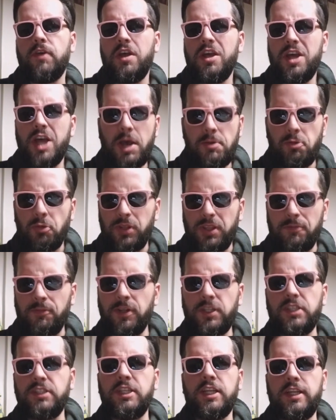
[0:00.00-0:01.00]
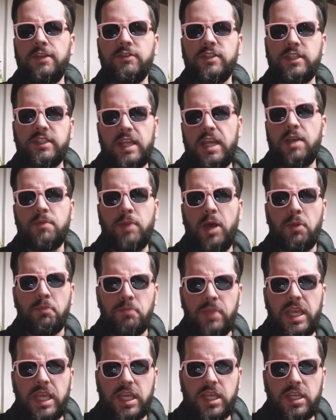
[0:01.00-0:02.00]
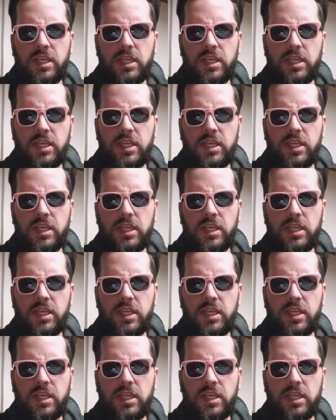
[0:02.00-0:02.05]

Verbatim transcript: I mean, what the fuck does that even say about me?